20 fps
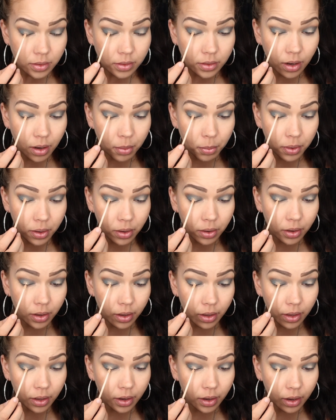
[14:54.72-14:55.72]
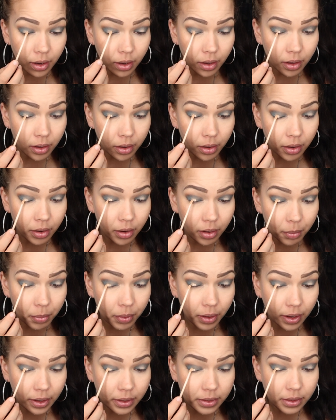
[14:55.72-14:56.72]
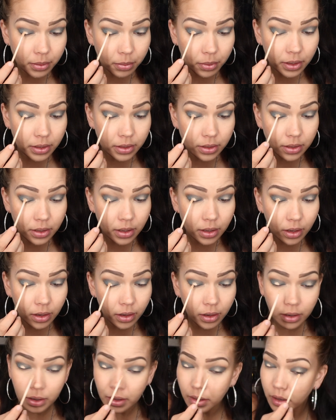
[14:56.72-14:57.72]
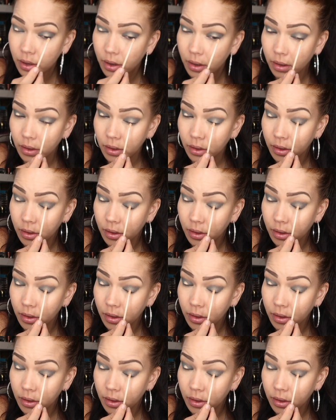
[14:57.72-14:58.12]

Now I'm going to go ahead and apply some concealer here.